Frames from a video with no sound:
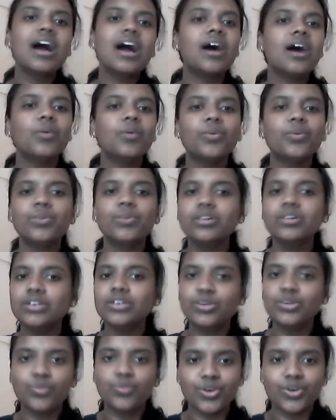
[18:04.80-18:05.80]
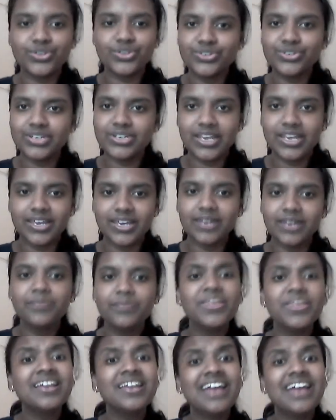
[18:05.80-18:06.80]
however you want to take it.
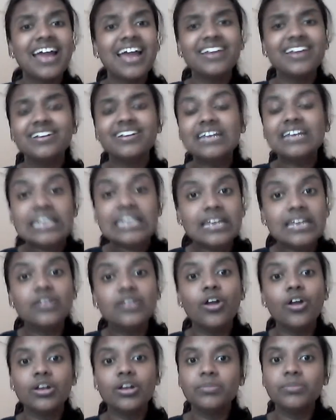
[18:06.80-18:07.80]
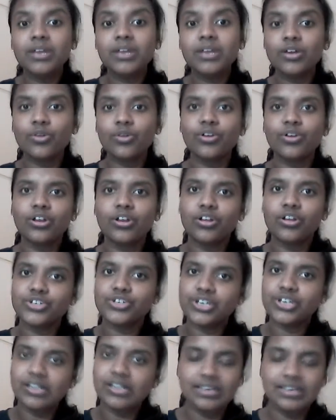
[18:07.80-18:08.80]
And it need not be
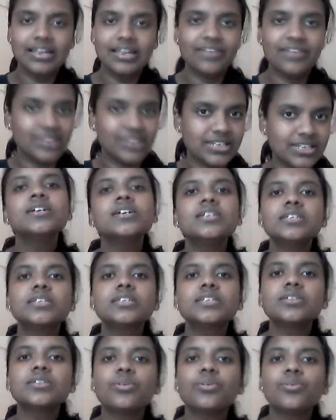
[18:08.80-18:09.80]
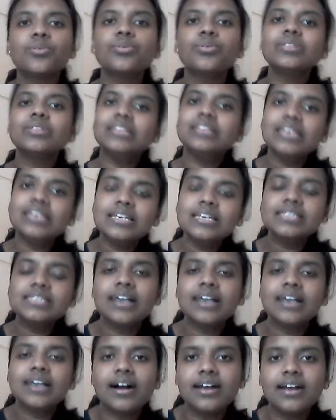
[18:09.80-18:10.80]
chronological if you want to.
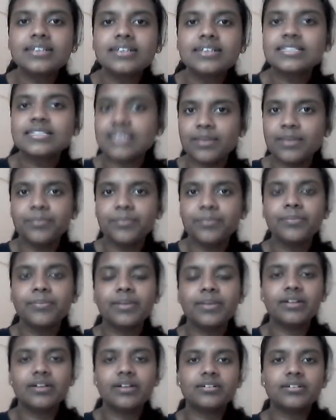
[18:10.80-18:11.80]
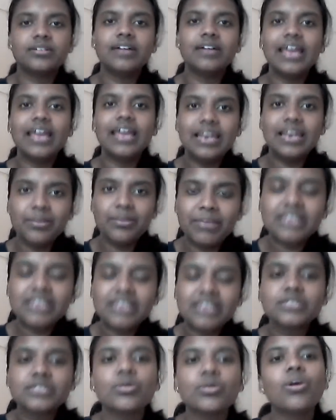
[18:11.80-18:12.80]
So these are some
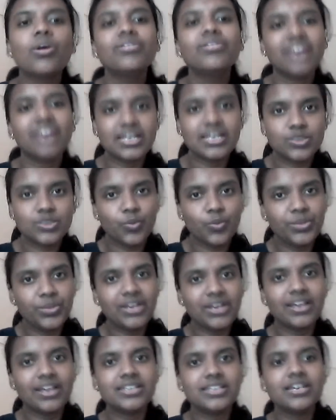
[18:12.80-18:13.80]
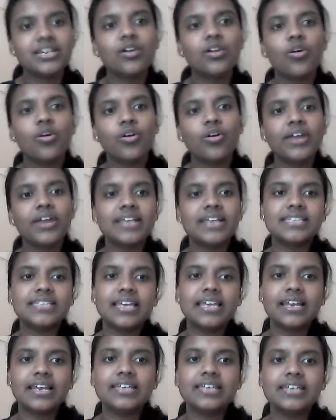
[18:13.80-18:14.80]
elements of SOP writing or
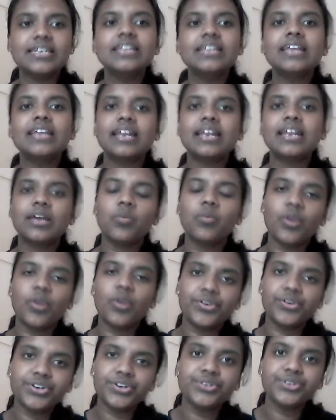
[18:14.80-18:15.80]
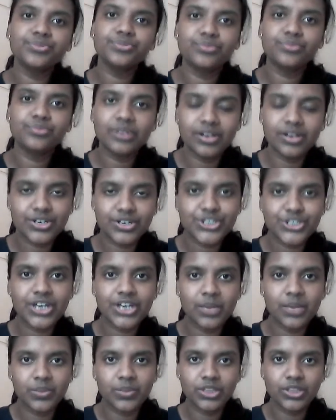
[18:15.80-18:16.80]
essay writing that I wanted to
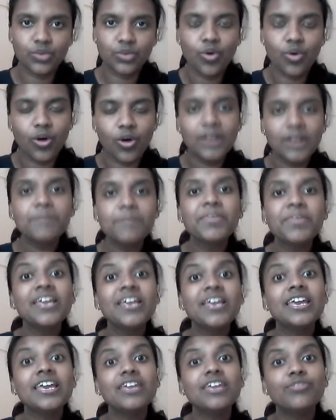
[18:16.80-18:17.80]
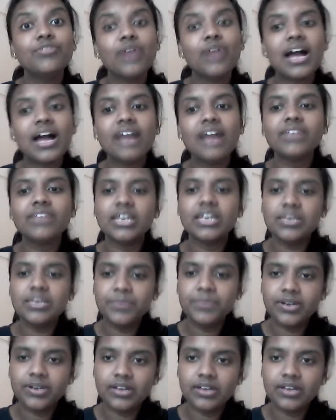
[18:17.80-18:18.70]
share with you all. If you have any